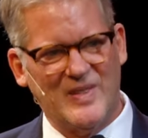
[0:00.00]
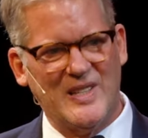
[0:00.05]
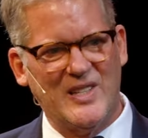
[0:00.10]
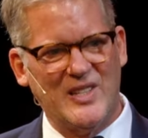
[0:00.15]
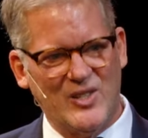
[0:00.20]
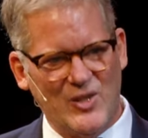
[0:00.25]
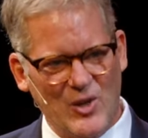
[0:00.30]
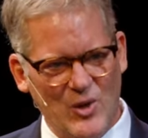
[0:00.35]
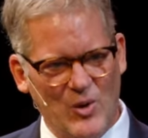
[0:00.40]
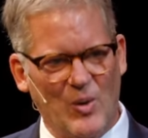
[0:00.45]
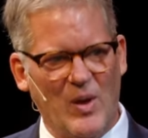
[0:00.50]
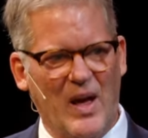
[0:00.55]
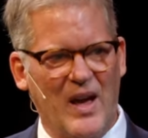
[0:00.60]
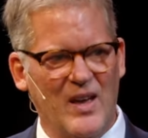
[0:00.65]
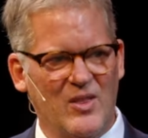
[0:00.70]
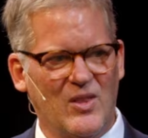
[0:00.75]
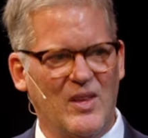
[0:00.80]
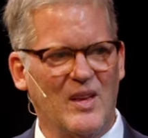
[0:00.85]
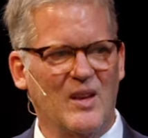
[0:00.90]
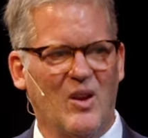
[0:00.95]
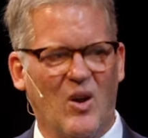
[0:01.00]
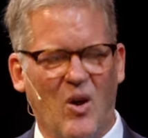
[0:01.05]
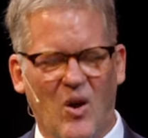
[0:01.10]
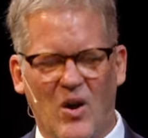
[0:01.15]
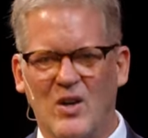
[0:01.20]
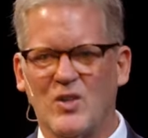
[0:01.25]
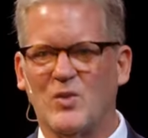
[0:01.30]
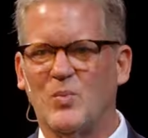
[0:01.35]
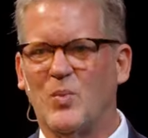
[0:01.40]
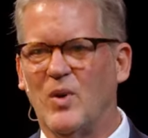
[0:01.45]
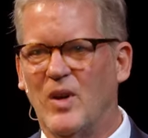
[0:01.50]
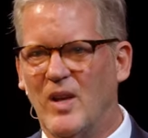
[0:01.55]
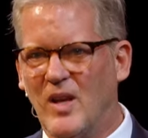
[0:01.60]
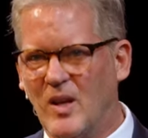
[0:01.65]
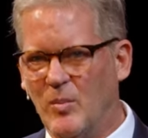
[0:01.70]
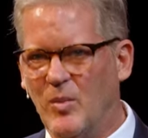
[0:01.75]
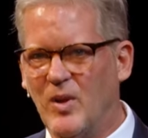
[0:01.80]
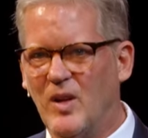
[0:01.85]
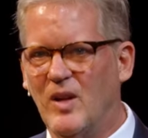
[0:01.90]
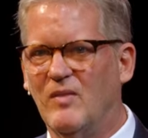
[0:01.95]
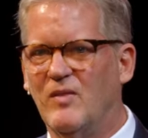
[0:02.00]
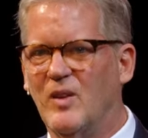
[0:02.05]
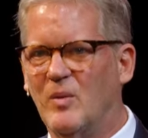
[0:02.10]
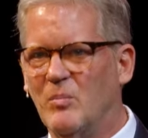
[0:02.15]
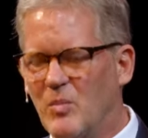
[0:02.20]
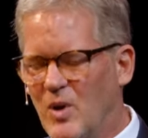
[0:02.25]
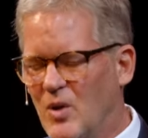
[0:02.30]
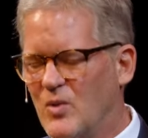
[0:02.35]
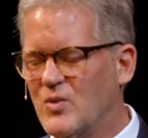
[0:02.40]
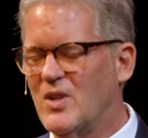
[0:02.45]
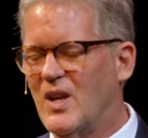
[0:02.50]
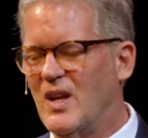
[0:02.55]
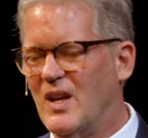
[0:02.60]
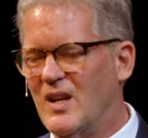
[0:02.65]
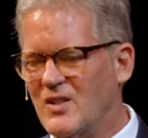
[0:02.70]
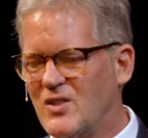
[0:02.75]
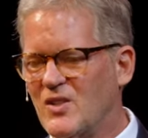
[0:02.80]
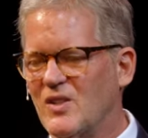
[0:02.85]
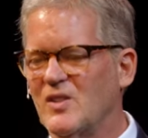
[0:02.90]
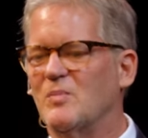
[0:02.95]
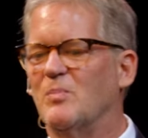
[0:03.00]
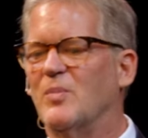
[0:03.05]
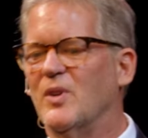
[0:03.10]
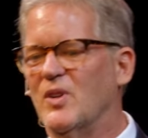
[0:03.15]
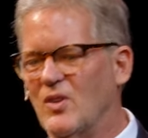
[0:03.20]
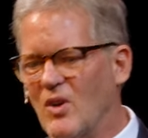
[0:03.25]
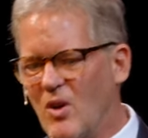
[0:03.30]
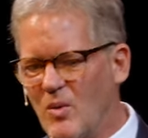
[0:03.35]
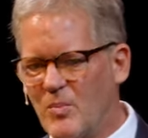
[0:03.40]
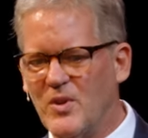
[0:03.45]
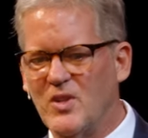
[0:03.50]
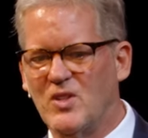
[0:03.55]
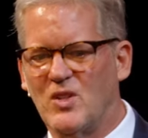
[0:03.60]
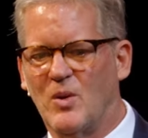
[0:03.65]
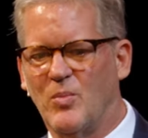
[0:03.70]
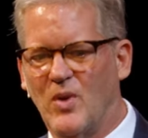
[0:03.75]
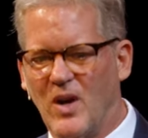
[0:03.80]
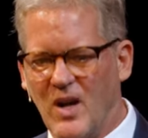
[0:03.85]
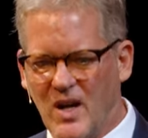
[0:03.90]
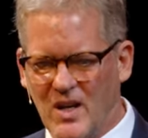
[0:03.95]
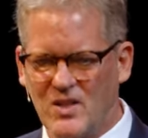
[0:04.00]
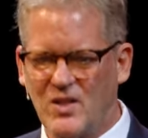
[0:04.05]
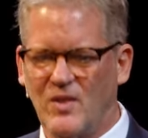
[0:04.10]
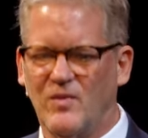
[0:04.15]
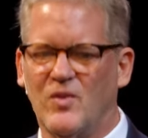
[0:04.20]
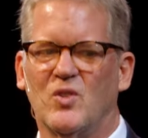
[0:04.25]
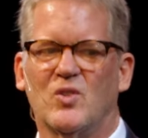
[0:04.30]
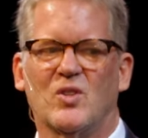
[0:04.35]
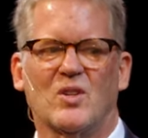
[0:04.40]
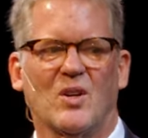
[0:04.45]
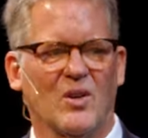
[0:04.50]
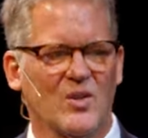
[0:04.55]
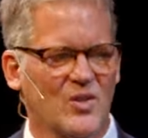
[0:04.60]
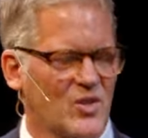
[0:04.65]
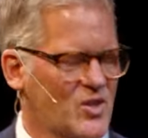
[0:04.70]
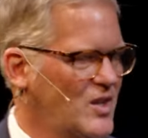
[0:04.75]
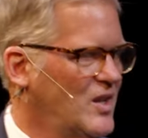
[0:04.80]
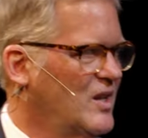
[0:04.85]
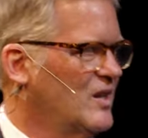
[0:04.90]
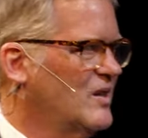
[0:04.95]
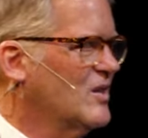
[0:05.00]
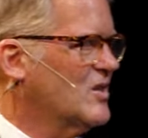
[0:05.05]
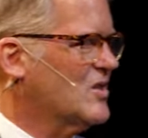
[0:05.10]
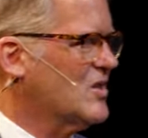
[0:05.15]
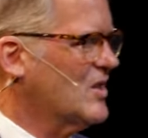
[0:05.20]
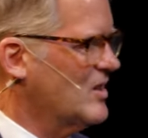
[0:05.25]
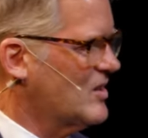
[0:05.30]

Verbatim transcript: still, I think, cost prohibitive in most cases, but don't be surprised if you start seeing this